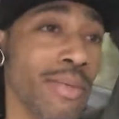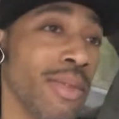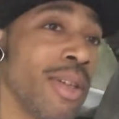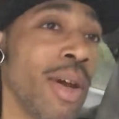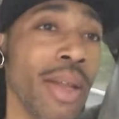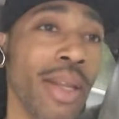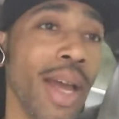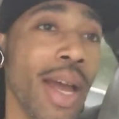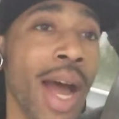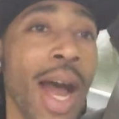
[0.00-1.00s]
you know,
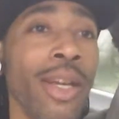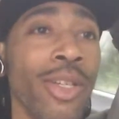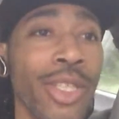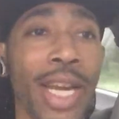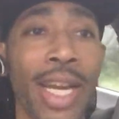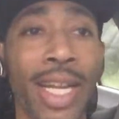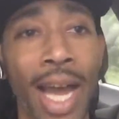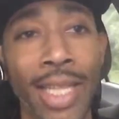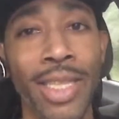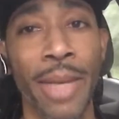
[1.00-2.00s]
I understand the
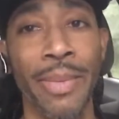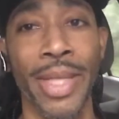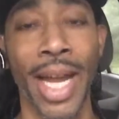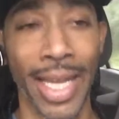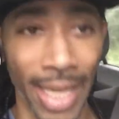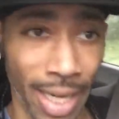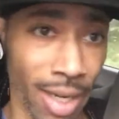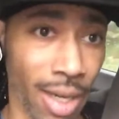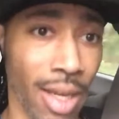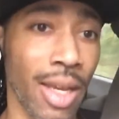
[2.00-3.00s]
concepts and I get
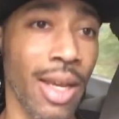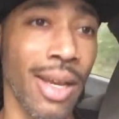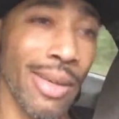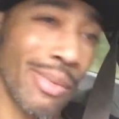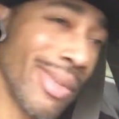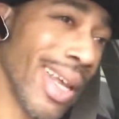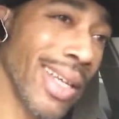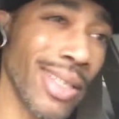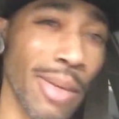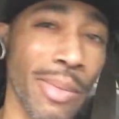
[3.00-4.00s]
it. It
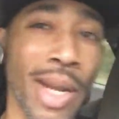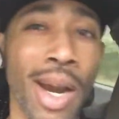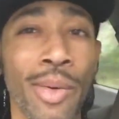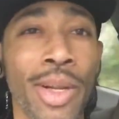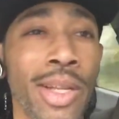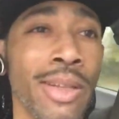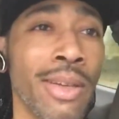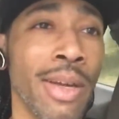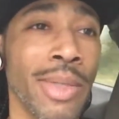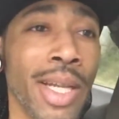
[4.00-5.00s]
ain't something that I really, you
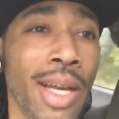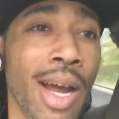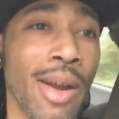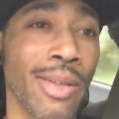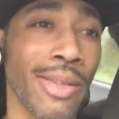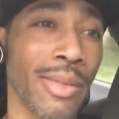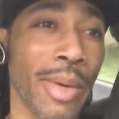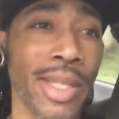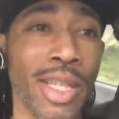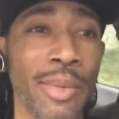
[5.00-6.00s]
know what I'm saying? Like, I don't, you know,
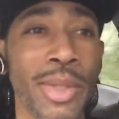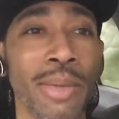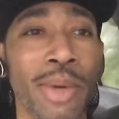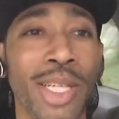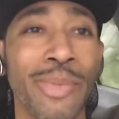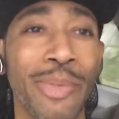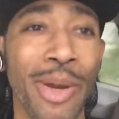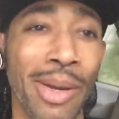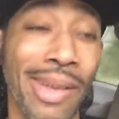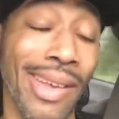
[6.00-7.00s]
somebody tell me something about a
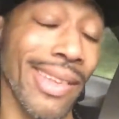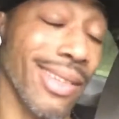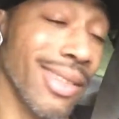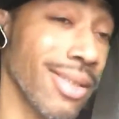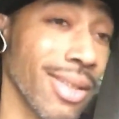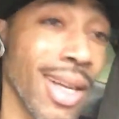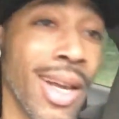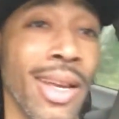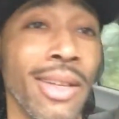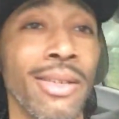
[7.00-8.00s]
spirit. Like, all
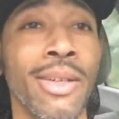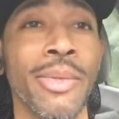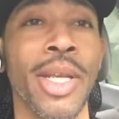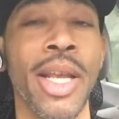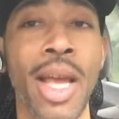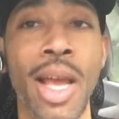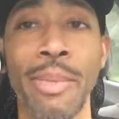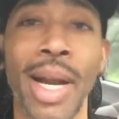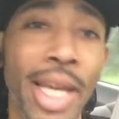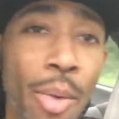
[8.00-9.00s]
right, you know what I'm saying?
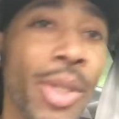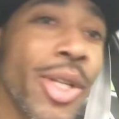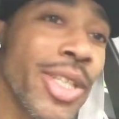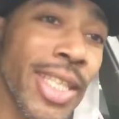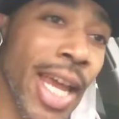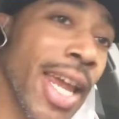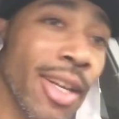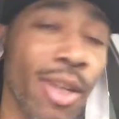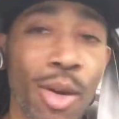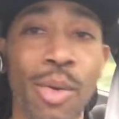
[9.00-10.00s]
But I get what they're
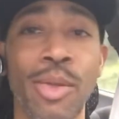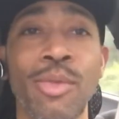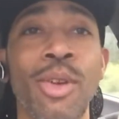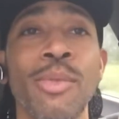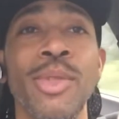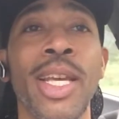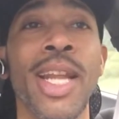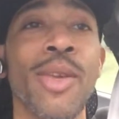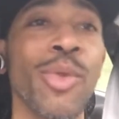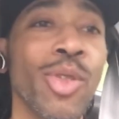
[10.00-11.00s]
saying, though. You know what I'm saying?
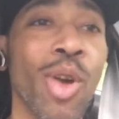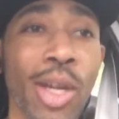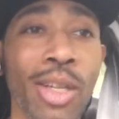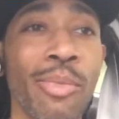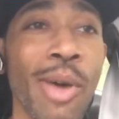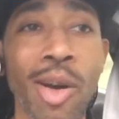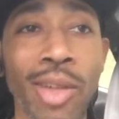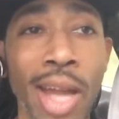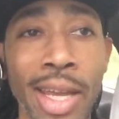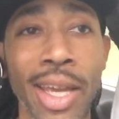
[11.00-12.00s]
Like, we talking about,
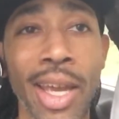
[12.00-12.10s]
like,